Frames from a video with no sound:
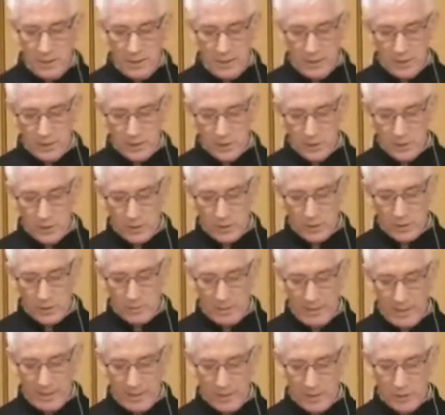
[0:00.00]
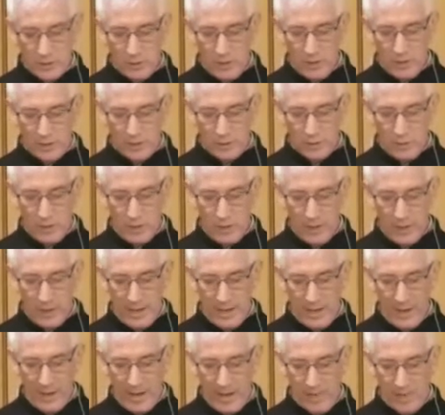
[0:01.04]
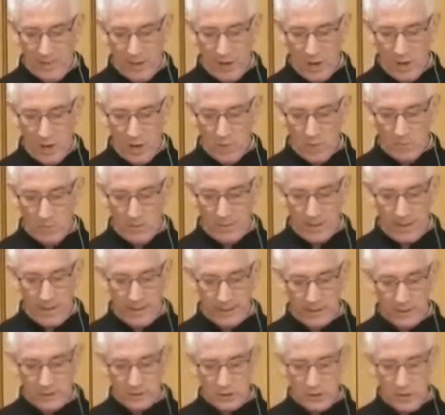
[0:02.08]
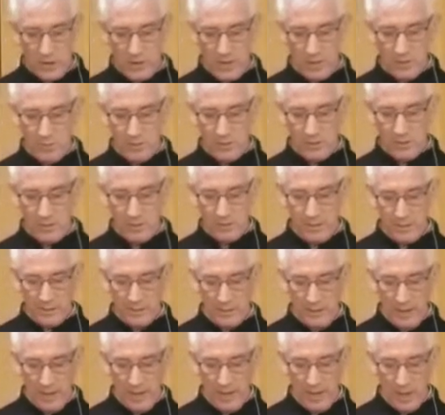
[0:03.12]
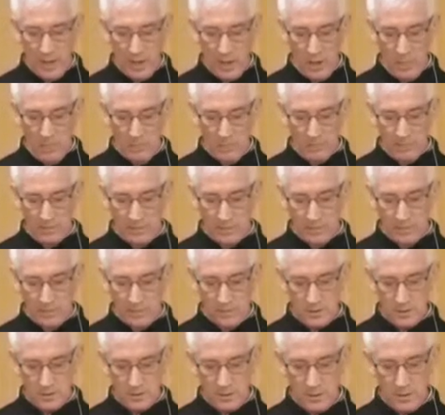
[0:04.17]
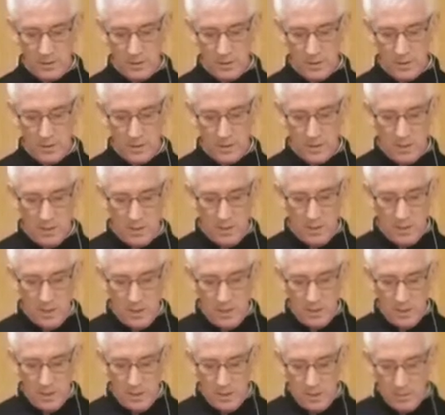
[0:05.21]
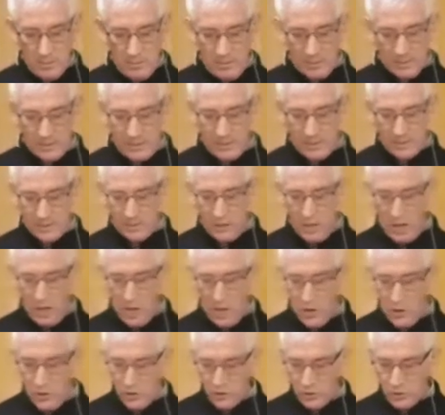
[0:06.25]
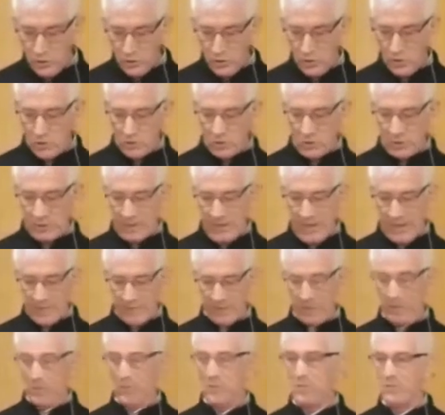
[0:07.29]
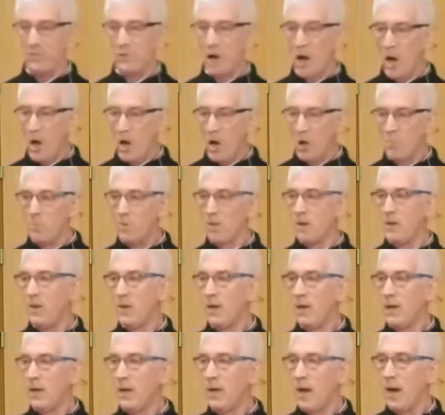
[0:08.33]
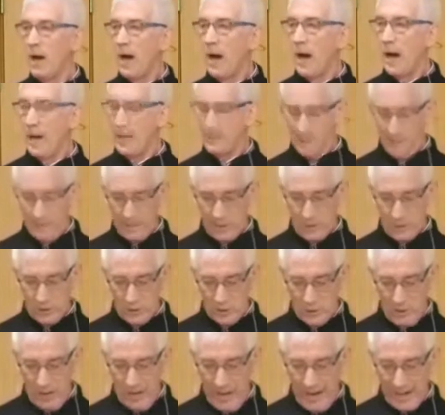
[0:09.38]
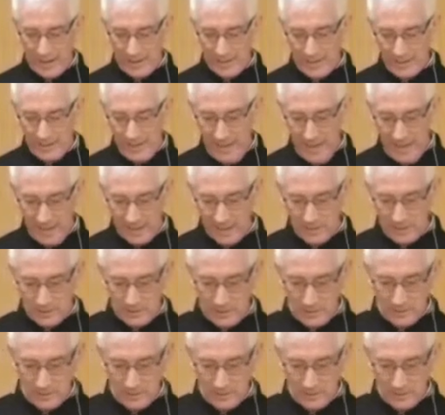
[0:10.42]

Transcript: is to explain to us why I have hope at a time when many are hopeless. But there's no use in having hope unless you act it out.